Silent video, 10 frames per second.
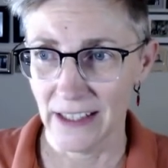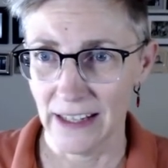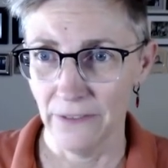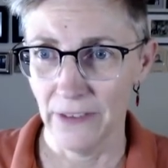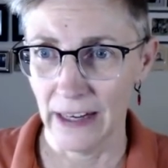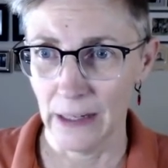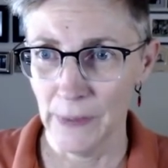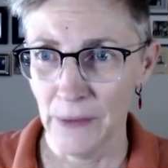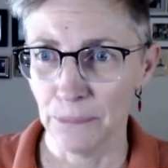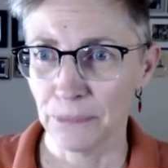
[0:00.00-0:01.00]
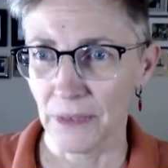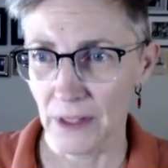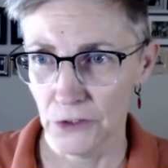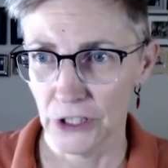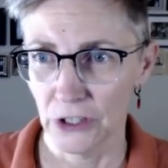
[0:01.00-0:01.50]
environment,
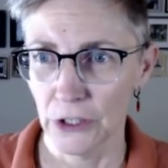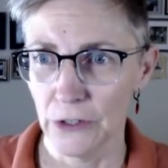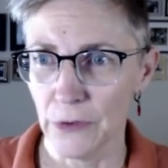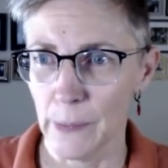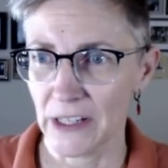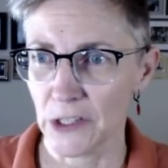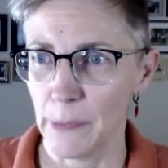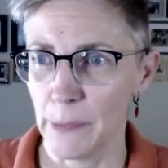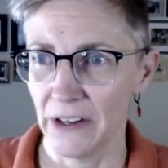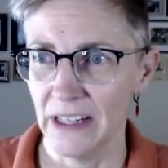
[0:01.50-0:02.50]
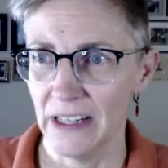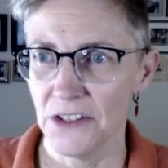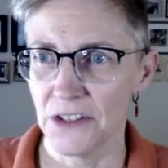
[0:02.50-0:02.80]
to learn from experience,